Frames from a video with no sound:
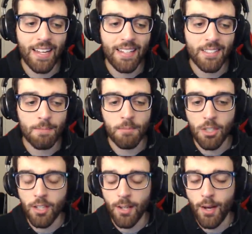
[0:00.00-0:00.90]
it's
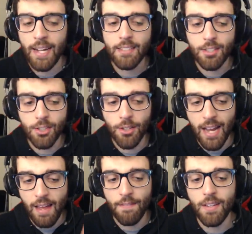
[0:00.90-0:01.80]
declined so
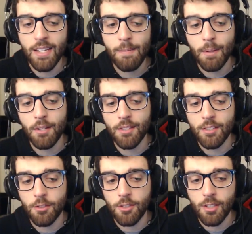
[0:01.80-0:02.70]
heavily because
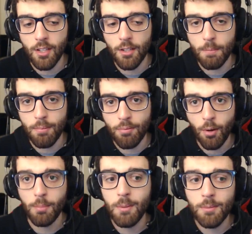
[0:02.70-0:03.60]
there is a lot of
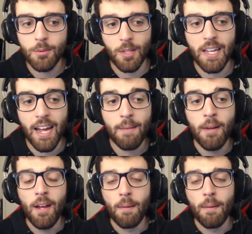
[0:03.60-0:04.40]
problems with the game,